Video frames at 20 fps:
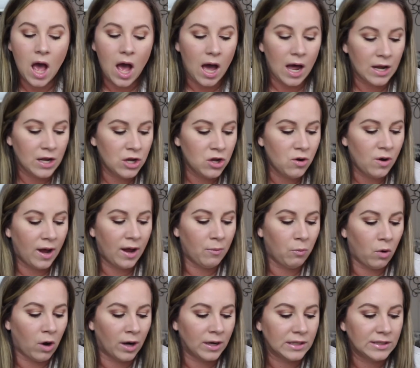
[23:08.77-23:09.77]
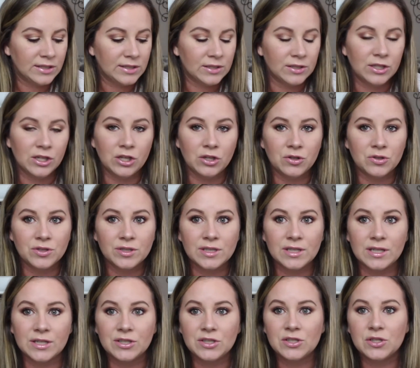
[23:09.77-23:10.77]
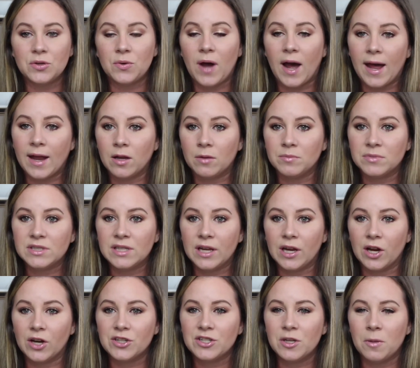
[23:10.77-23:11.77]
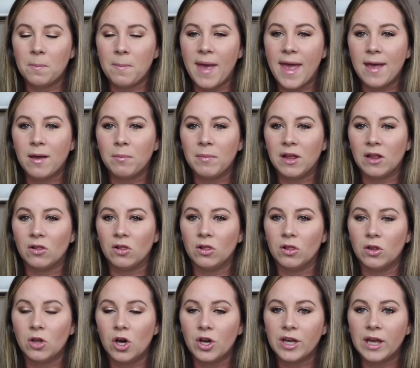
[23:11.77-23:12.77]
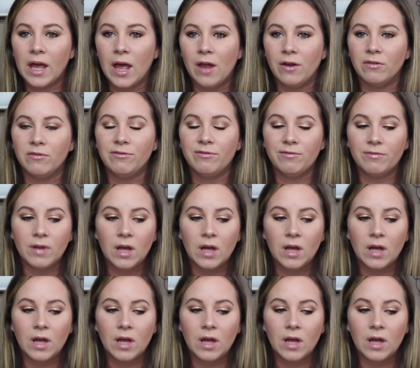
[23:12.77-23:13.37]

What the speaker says: I knew I wanted to use these two items here to make me look and,